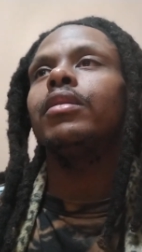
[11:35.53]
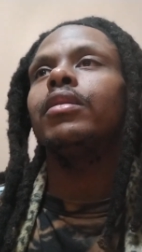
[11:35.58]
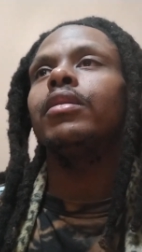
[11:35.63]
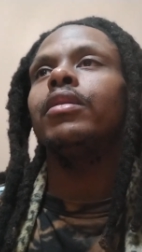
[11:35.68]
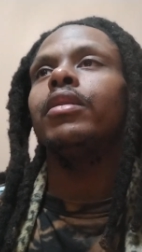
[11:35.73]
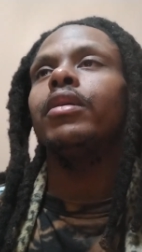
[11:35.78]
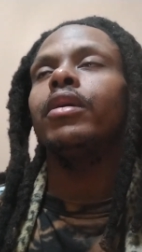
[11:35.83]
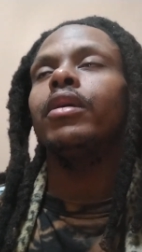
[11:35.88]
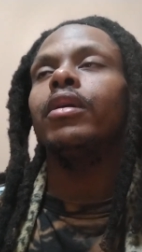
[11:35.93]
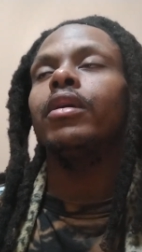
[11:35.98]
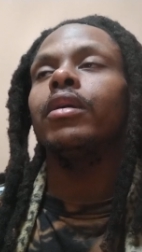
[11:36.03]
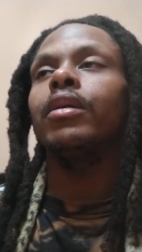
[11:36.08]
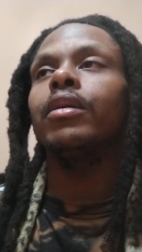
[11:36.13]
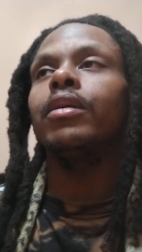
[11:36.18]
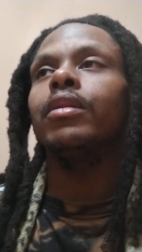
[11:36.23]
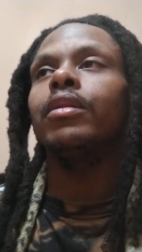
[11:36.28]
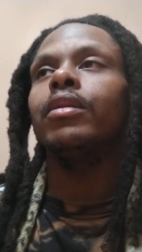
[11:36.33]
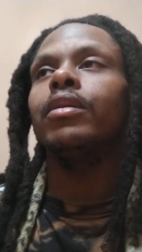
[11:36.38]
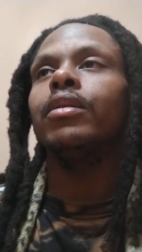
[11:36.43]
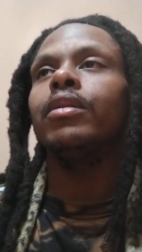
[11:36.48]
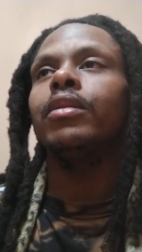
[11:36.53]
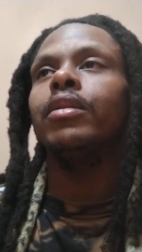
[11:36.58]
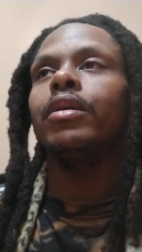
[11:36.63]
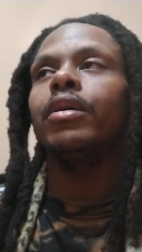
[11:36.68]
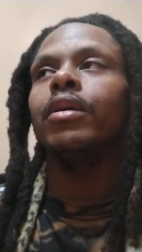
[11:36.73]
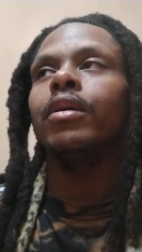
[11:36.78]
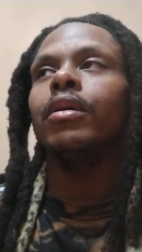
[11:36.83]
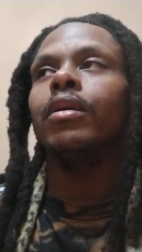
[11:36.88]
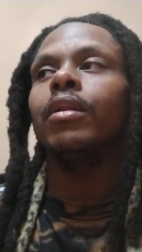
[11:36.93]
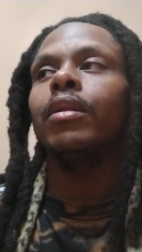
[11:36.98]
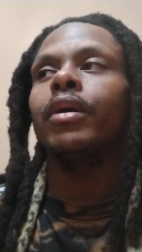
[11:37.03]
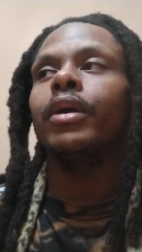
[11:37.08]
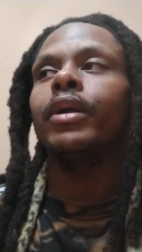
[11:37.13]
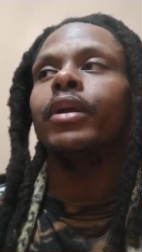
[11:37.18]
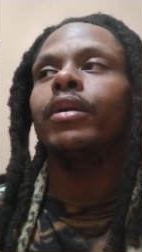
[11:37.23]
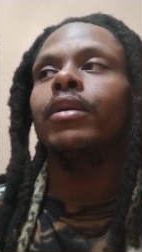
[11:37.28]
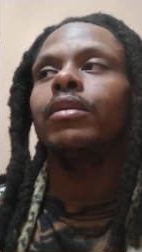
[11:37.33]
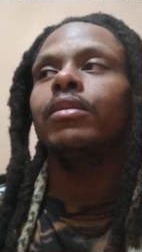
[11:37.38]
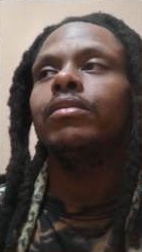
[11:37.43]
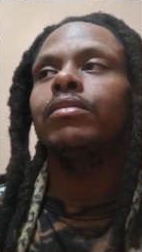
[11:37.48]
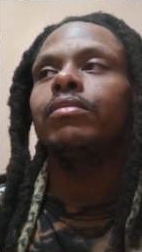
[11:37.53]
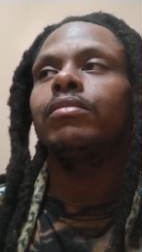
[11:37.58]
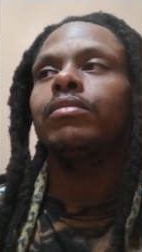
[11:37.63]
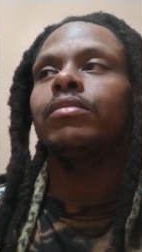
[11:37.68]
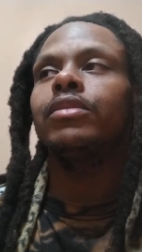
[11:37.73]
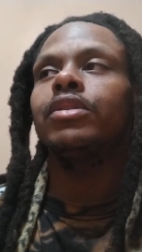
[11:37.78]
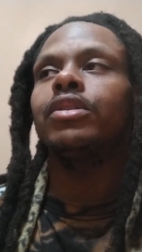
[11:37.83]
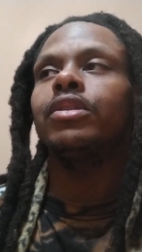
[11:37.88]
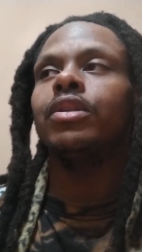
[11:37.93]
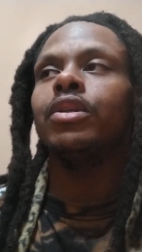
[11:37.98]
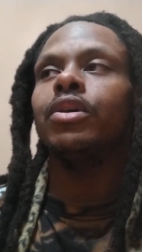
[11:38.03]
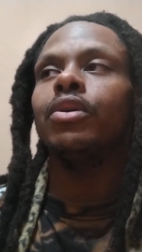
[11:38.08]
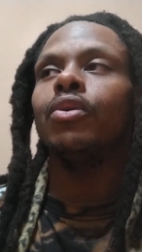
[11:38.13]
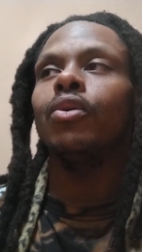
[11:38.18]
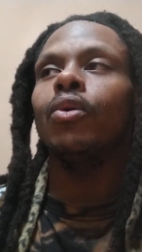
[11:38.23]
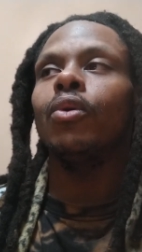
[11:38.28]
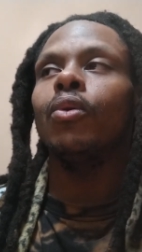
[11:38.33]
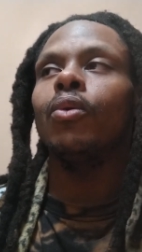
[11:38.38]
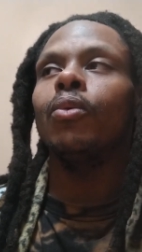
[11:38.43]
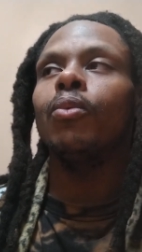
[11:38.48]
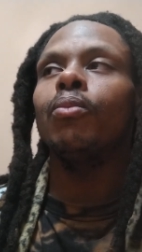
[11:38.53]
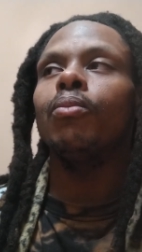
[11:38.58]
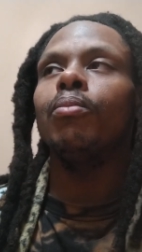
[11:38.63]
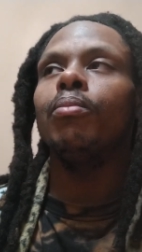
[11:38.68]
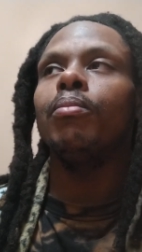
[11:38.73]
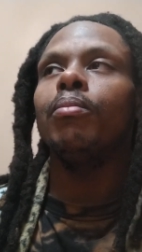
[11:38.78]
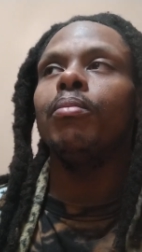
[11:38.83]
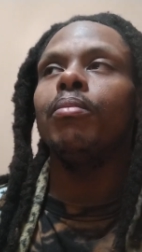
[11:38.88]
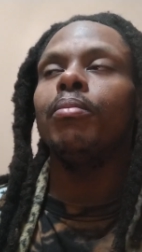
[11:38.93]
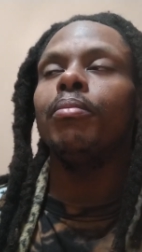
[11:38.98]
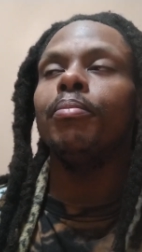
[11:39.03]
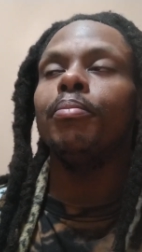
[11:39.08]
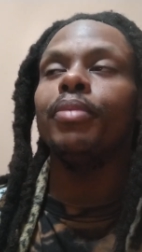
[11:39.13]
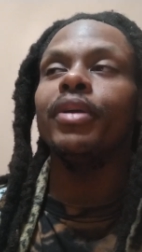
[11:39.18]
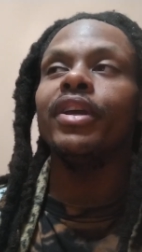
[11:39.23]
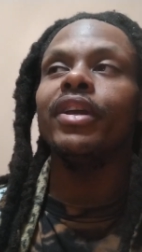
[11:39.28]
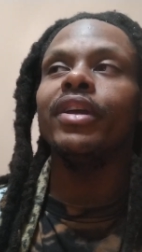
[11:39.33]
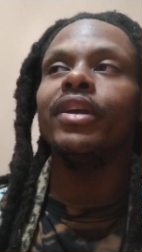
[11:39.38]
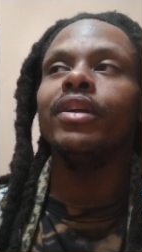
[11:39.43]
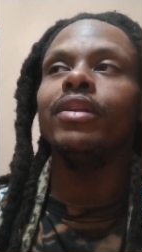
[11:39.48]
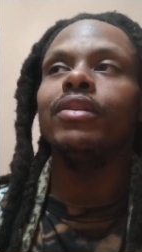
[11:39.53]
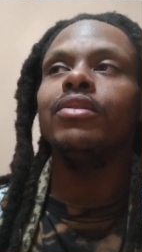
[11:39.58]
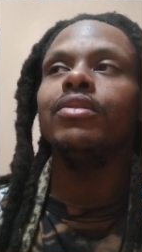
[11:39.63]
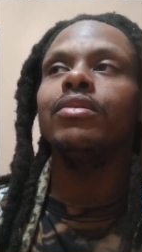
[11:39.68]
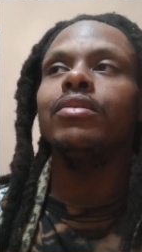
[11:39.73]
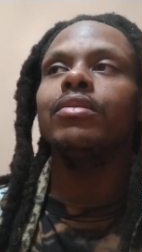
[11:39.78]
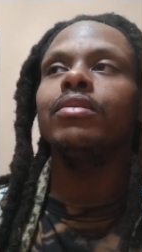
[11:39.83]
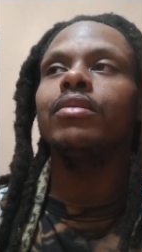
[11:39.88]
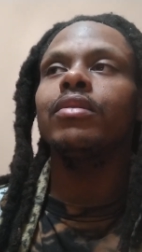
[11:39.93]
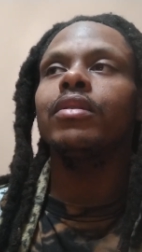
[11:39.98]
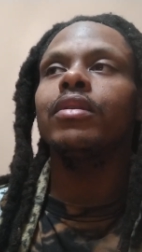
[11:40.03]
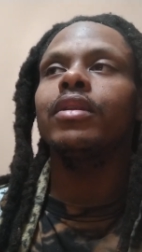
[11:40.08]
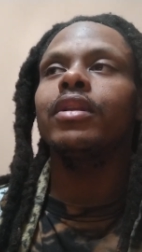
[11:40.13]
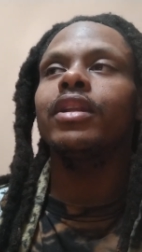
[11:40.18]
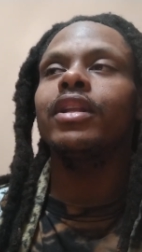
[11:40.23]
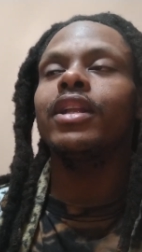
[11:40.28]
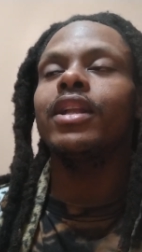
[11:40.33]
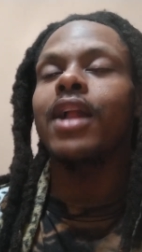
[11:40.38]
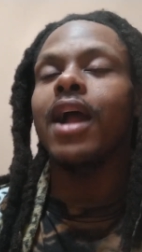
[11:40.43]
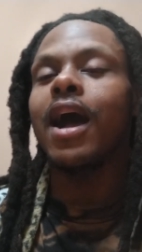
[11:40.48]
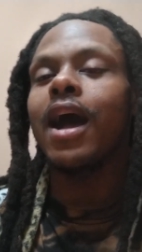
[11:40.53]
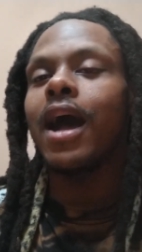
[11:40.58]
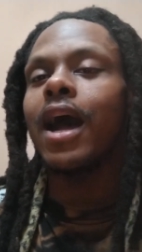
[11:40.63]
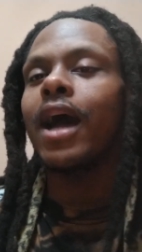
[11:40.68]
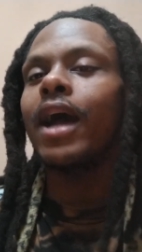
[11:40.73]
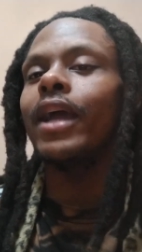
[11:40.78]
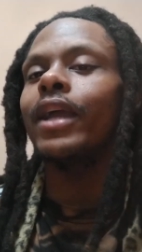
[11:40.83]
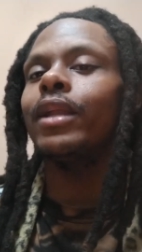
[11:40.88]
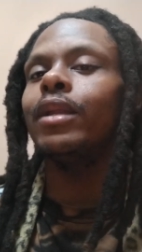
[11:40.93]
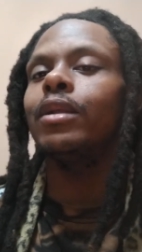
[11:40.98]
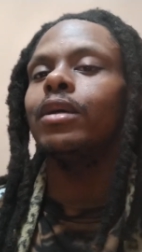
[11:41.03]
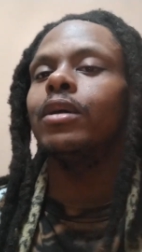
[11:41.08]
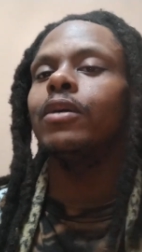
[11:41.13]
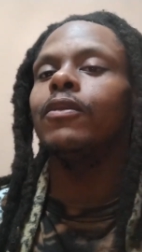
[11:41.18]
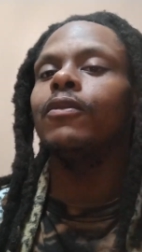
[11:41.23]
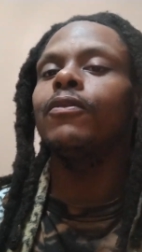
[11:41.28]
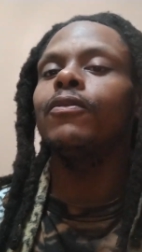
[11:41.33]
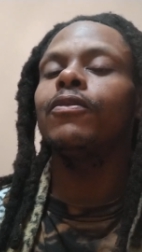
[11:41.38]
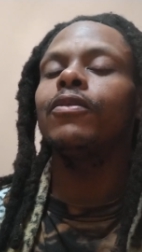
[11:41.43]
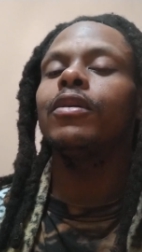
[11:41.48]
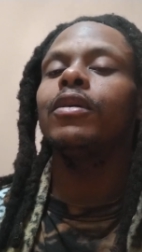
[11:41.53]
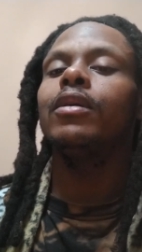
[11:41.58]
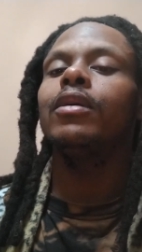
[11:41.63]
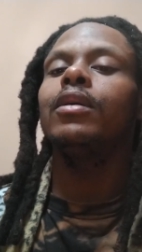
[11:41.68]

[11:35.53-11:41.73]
they're they're like still being kind of